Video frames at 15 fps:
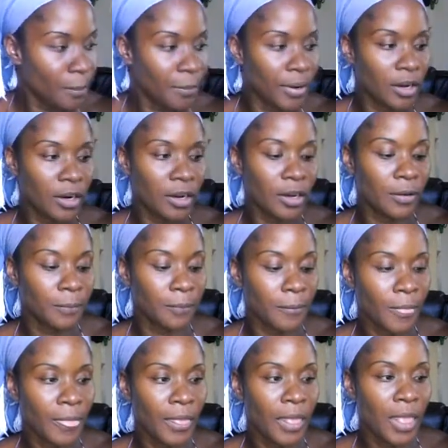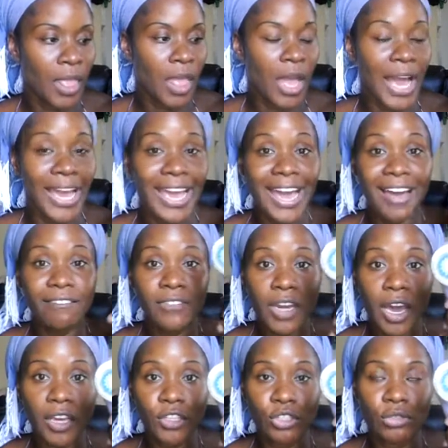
But I have not